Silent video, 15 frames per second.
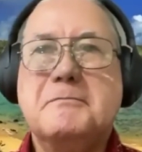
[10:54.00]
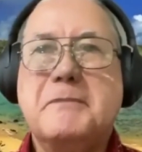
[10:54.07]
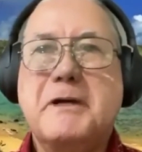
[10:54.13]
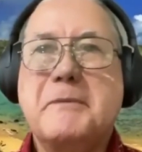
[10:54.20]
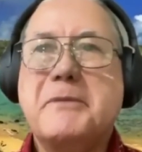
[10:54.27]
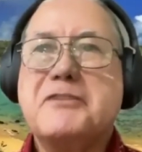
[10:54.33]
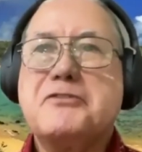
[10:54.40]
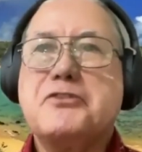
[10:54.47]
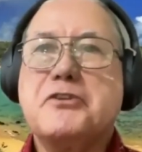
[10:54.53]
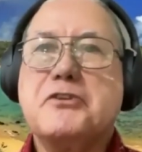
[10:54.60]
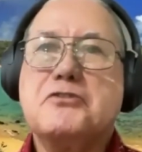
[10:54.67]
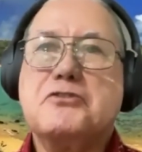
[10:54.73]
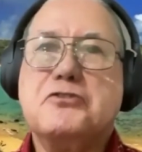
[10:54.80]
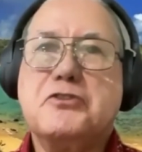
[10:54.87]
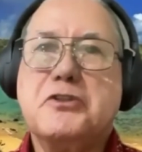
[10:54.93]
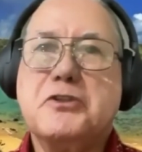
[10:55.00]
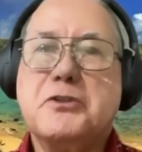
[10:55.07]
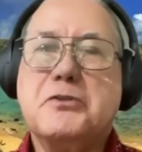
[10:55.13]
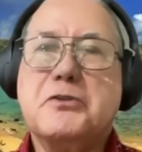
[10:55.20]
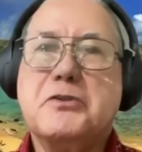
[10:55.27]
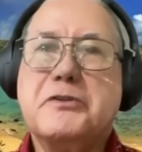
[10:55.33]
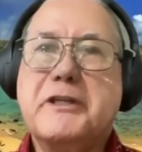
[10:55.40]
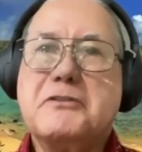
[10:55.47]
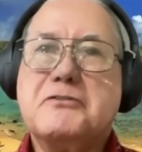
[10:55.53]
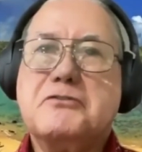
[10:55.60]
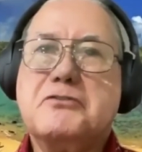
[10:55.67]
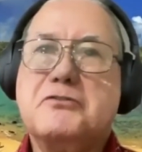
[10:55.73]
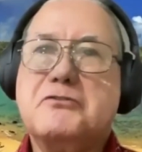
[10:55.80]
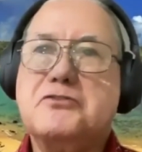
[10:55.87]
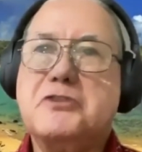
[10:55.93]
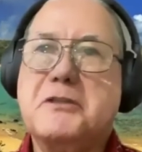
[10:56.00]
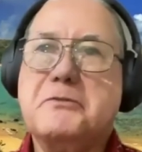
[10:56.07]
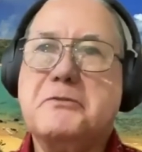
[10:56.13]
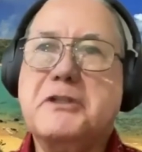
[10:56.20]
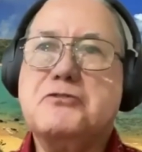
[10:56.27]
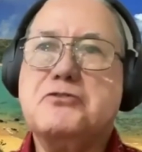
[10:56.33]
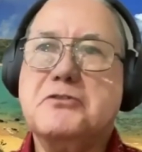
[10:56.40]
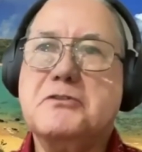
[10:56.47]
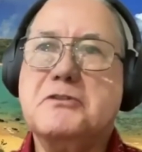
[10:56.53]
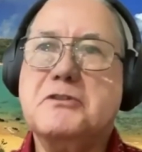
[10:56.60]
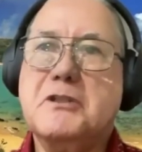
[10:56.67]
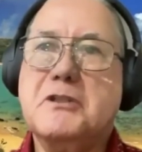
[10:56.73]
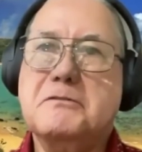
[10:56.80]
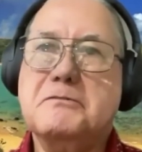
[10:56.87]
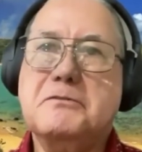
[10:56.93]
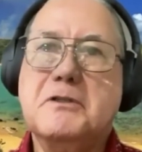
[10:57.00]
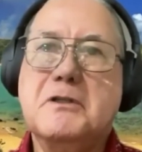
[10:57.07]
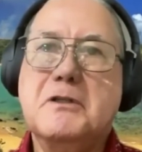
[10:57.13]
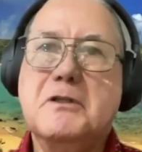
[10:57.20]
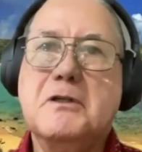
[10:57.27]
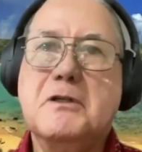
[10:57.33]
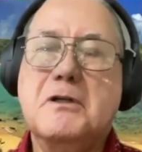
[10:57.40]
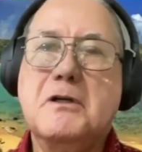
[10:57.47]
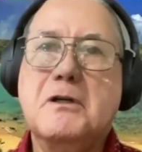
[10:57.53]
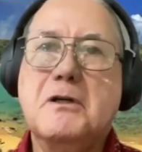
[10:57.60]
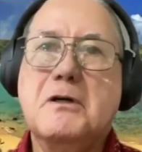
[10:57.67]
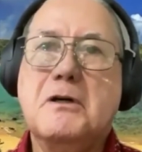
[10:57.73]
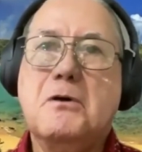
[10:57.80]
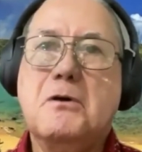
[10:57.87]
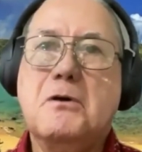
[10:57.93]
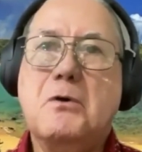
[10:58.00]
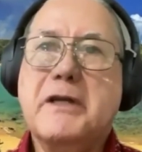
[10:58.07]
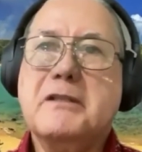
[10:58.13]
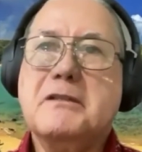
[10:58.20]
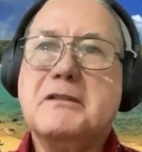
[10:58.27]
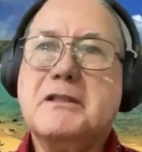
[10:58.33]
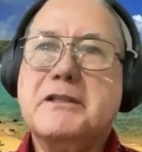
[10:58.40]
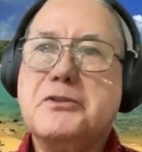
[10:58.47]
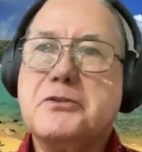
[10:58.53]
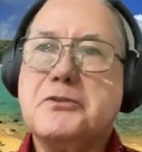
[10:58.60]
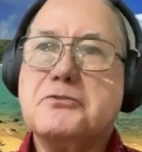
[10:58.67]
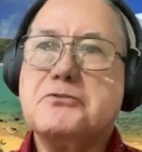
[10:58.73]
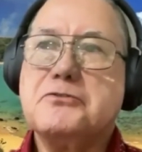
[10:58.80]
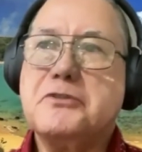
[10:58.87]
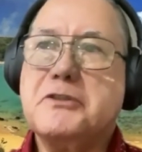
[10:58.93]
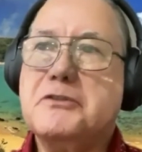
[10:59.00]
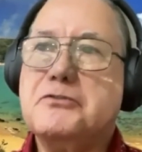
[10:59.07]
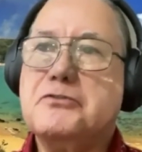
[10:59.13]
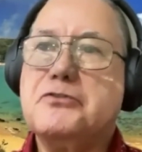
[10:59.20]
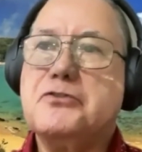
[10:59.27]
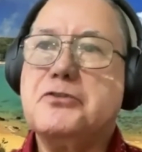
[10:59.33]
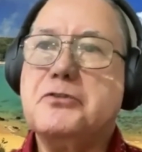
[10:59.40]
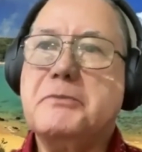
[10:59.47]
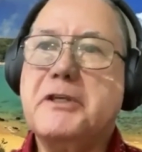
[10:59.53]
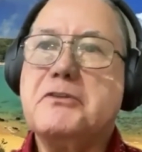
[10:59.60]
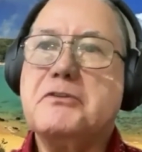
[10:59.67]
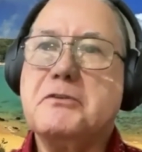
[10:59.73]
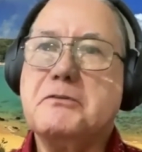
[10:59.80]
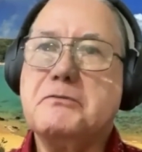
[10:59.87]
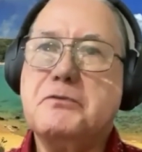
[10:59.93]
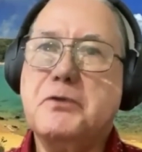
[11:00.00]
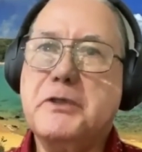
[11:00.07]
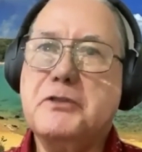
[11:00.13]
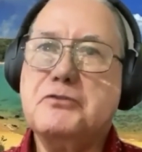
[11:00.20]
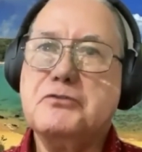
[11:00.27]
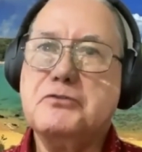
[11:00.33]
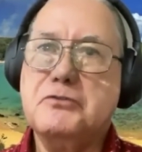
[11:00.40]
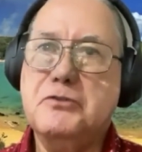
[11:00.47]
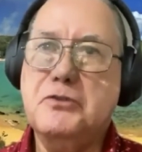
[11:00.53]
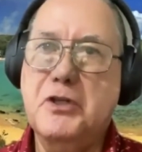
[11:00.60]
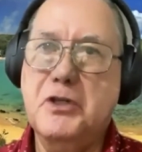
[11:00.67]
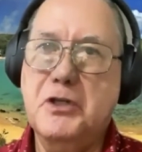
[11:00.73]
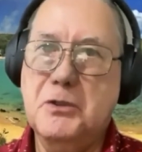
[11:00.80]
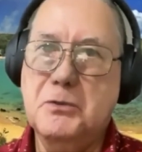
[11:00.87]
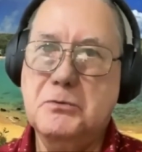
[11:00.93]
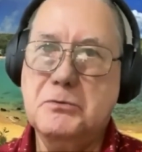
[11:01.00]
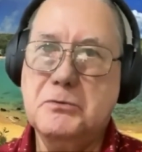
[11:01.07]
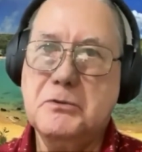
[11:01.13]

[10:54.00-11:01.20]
message to the next generation of Hawaiian leaders is to make your voice known,